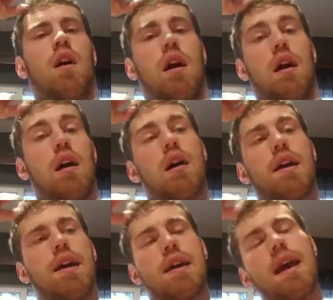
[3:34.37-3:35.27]

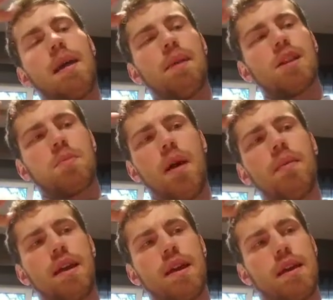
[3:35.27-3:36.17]
It's
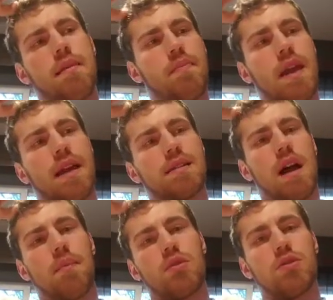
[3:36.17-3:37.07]
probably
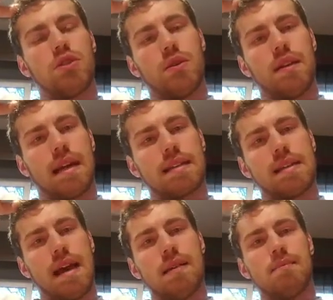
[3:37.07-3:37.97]
anatomical to an
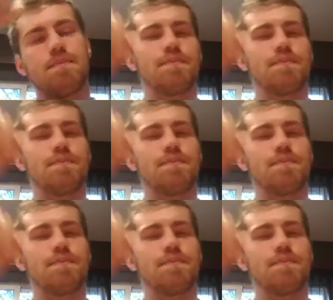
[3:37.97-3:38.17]
extent.